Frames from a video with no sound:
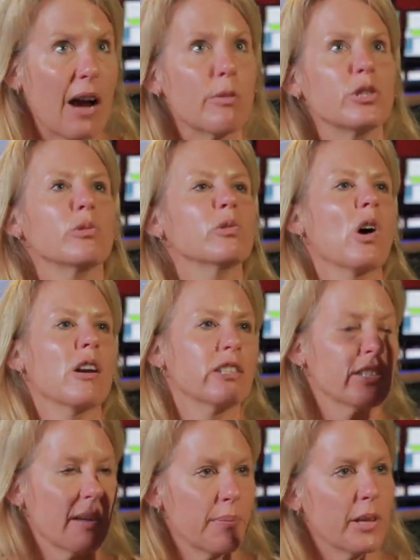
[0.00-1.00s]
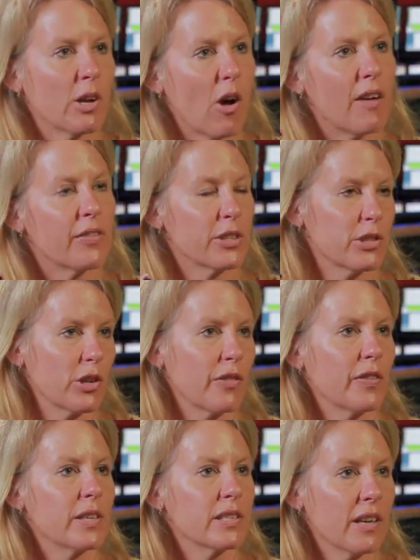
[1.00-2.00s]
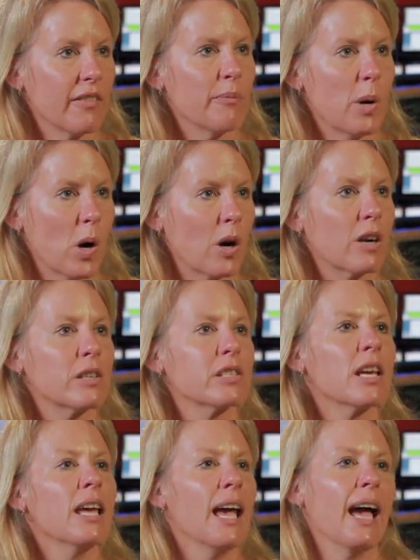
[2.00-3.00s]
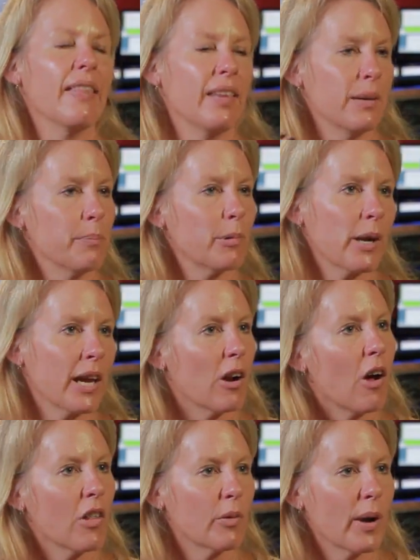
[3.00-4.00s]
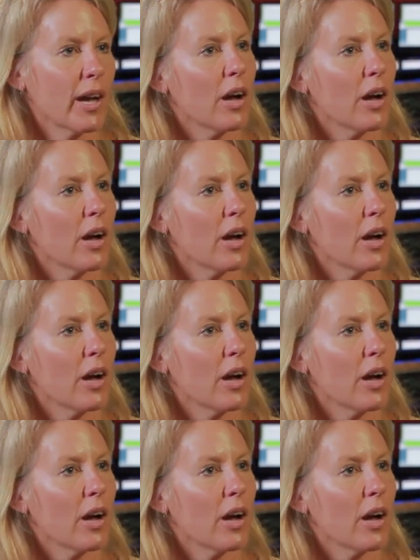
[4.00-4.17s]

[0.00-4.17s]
How would you launch something off the surface of Mars and then bring it all the way